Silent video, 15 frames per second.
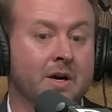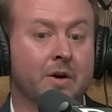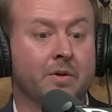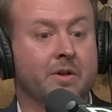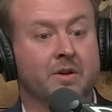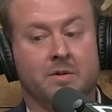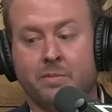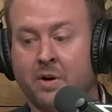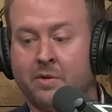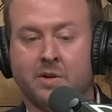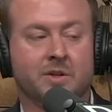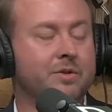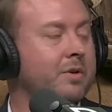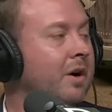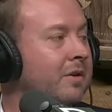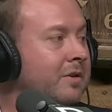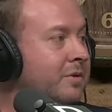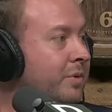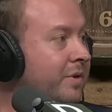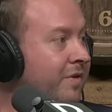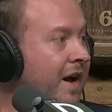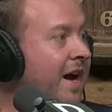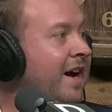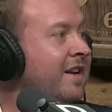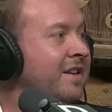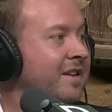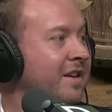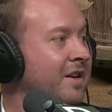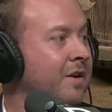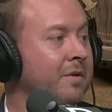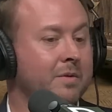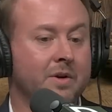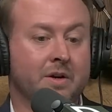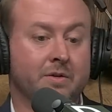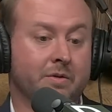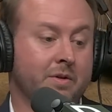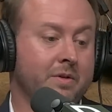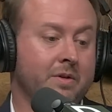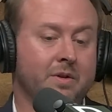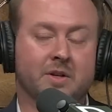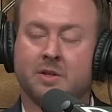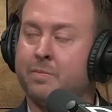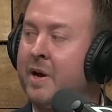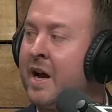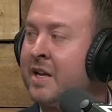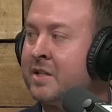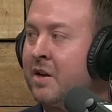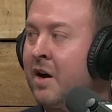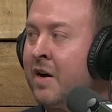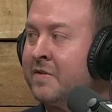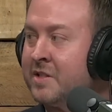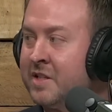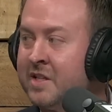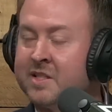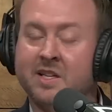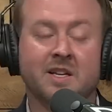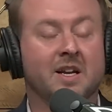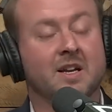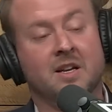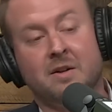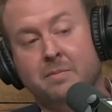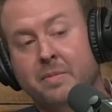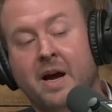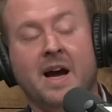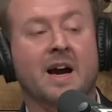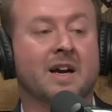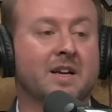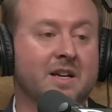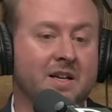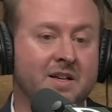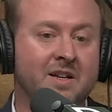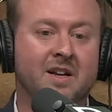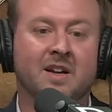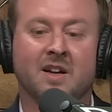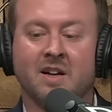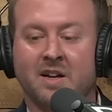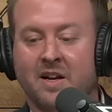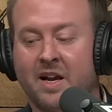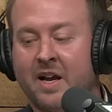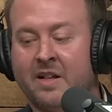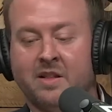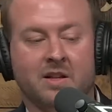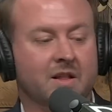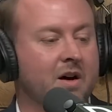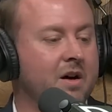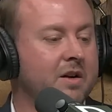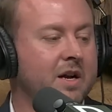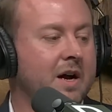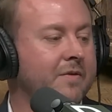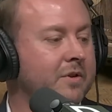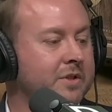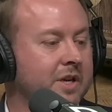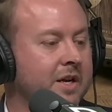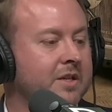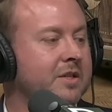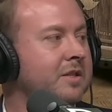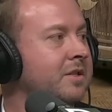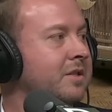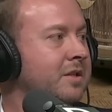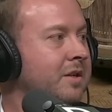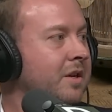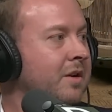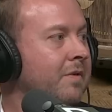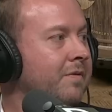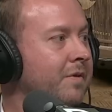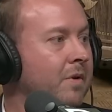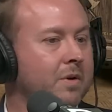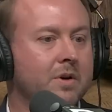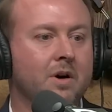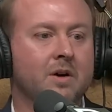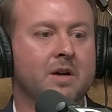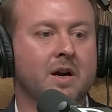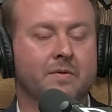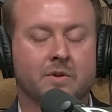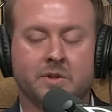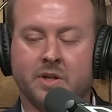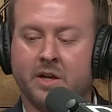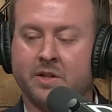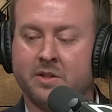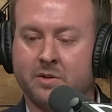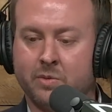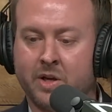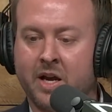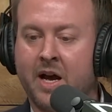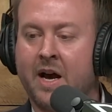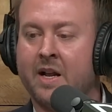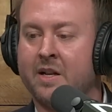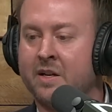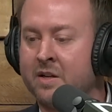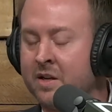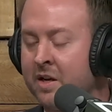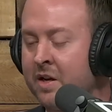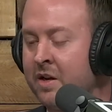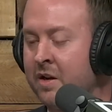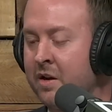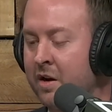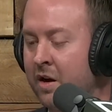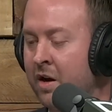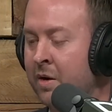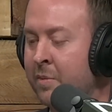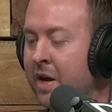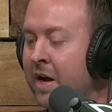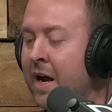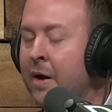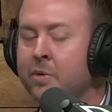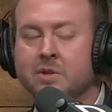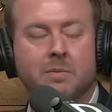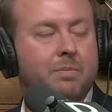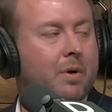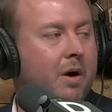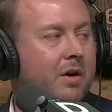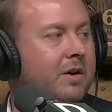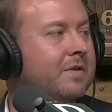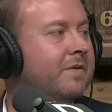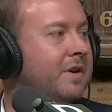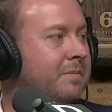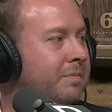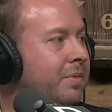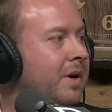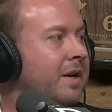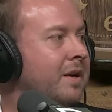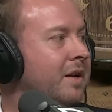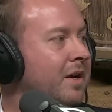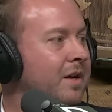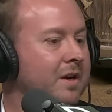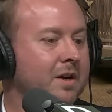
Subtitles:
are out there about the struggles we've had. This past off season, getting him back, and the long conversations, phone call conversations we had, and I was a part of it. But